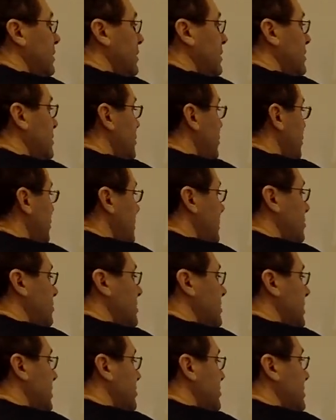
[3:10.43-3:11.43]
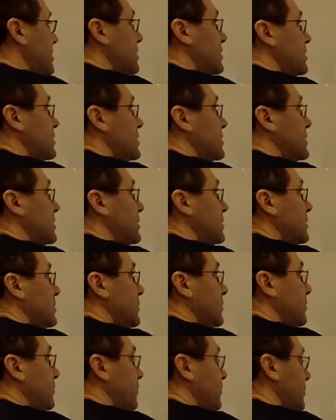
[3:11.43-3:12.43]
into some substance
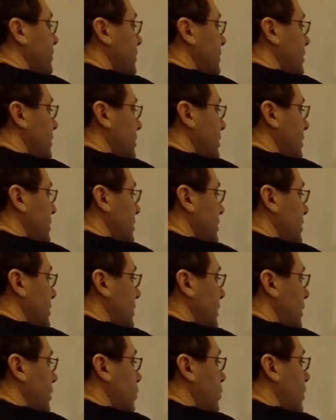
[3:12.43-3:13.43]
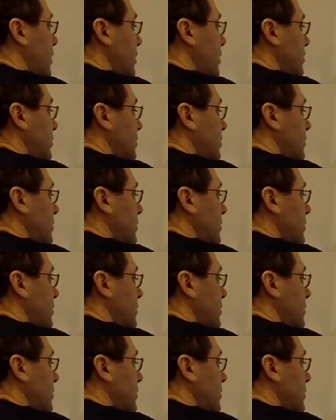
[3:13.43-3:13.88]
like water.